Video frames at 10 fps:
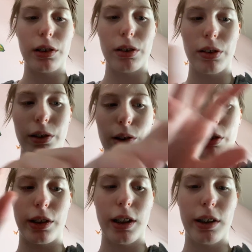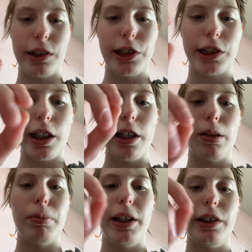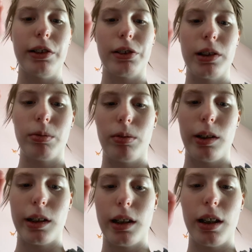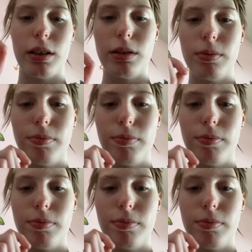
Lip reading: other stuff like that, like just animating or something like that,